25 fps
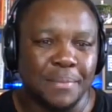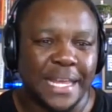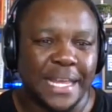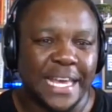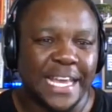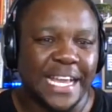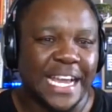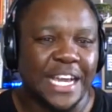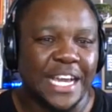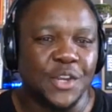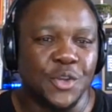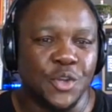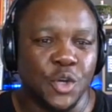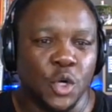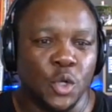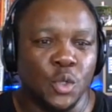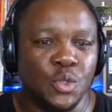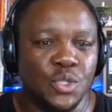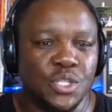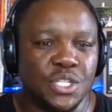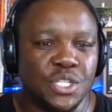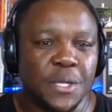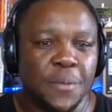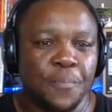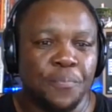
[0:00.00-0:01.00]
Like
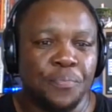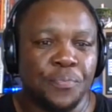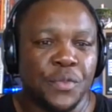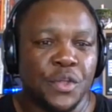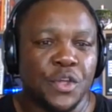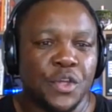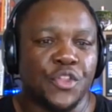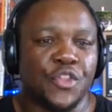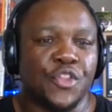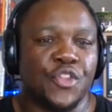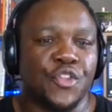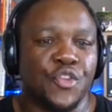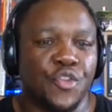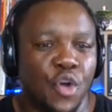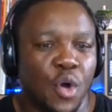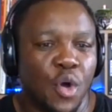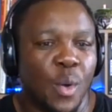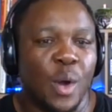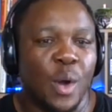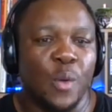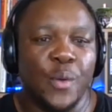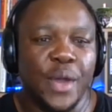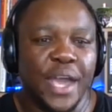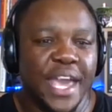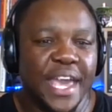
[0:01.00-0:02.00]
throw
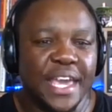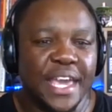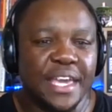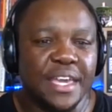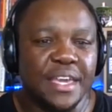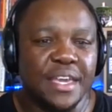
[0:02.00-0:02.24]
away,